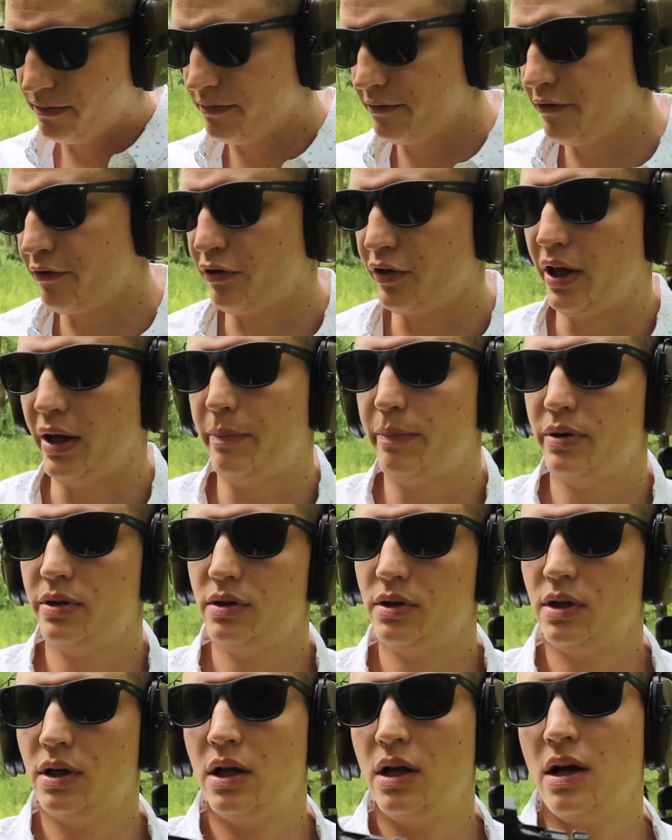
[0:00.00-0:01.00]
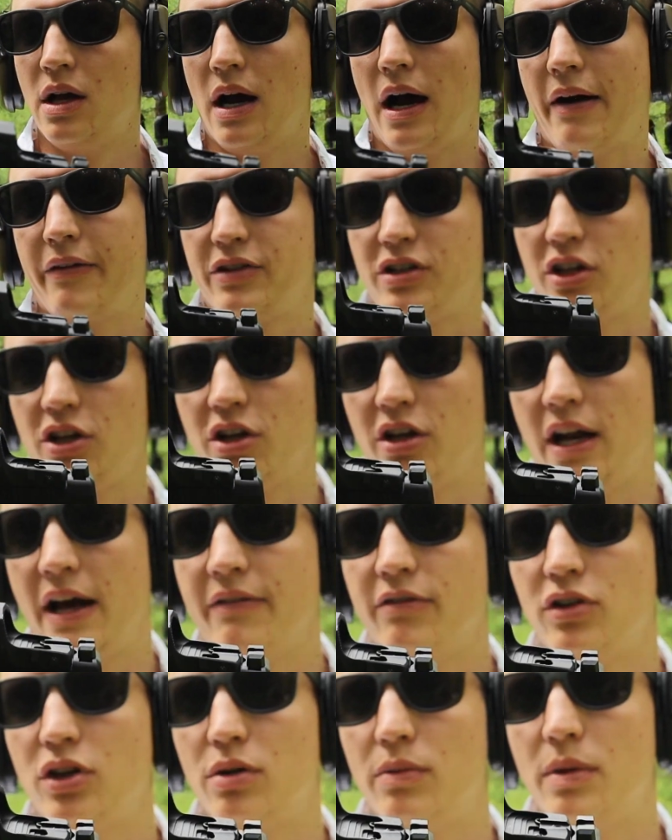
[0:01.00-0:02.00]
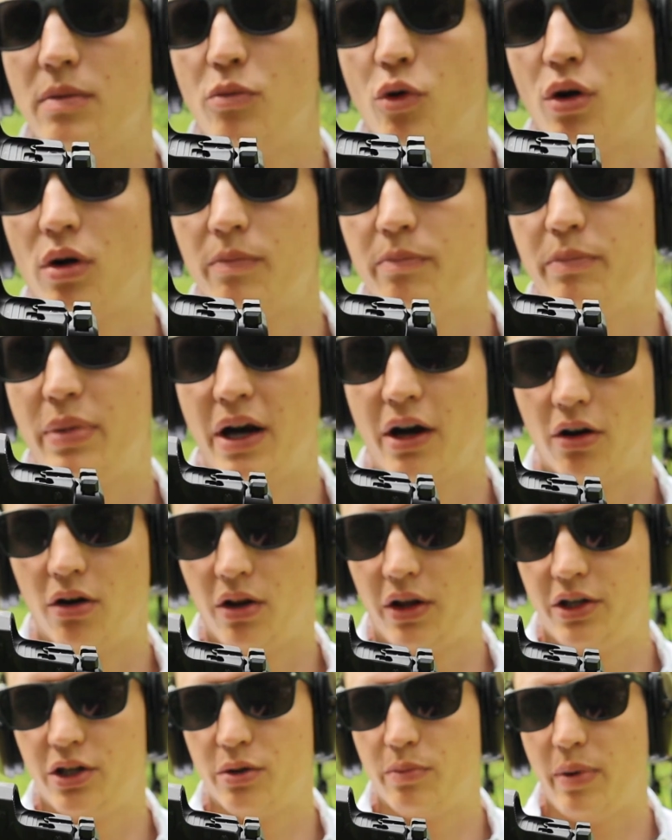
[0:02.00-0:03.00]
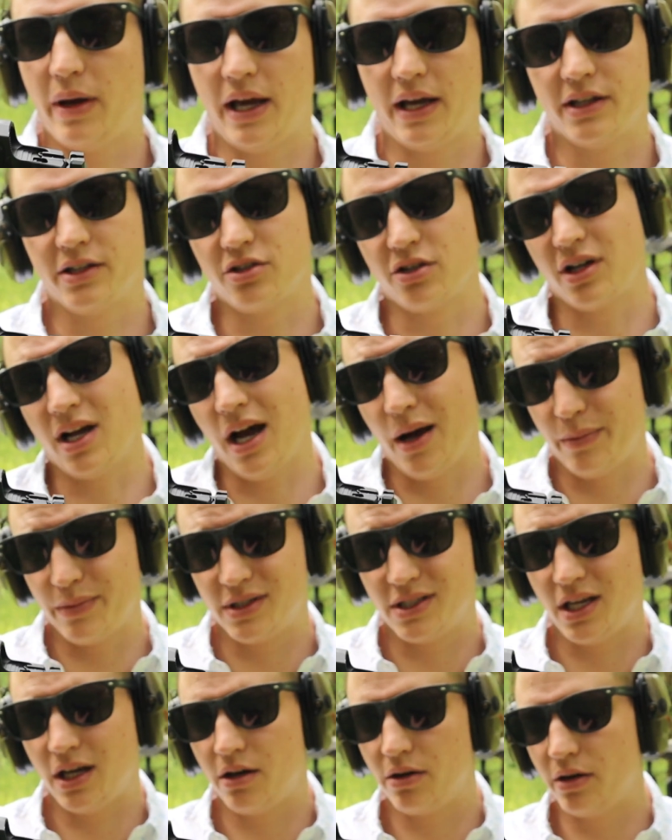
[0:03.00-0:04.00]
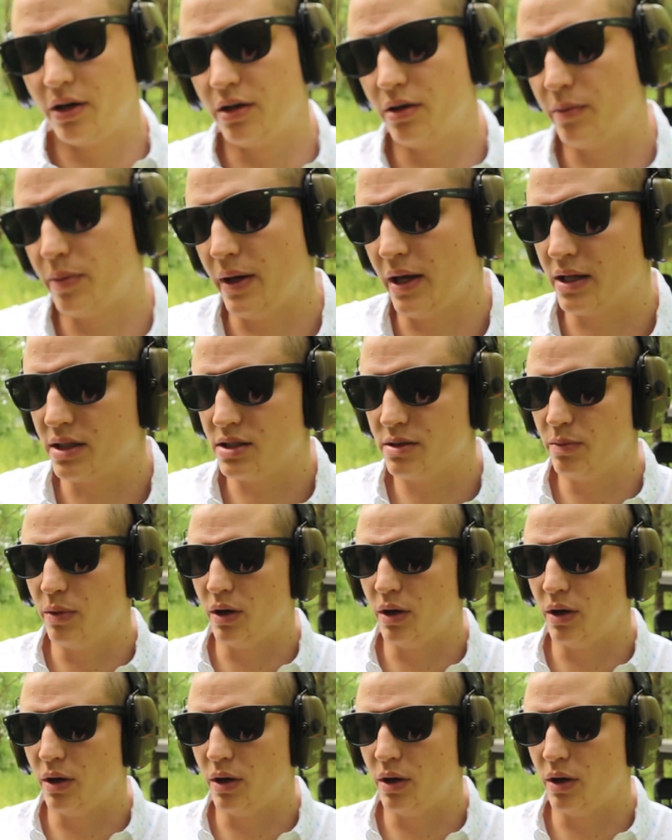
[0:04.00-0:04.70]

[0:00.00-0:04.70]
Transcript: flip. Obviously you're going to have a little bit more barrel in your pants or compensator in your pants,